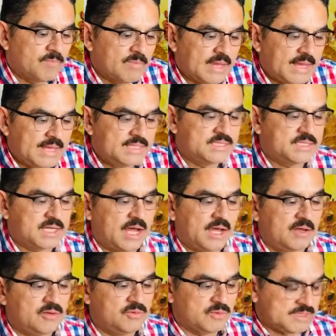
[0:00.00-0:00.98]
His style
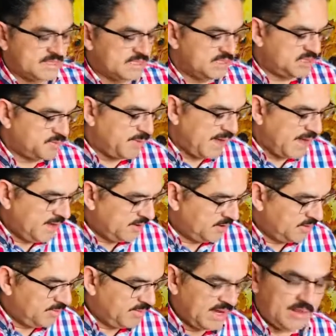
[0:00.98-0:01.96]
was inspired
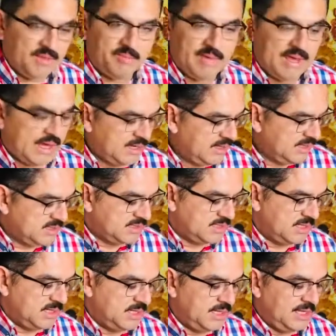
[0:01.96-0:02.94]
by the madness that
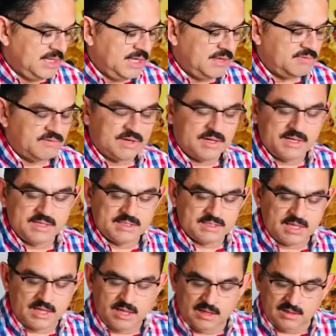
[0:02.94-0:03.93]
he lived in his
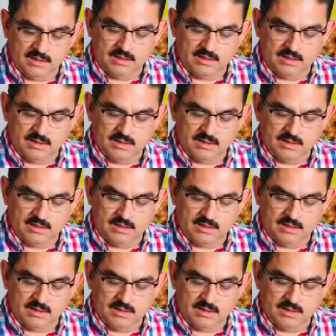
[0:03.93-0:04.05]
head.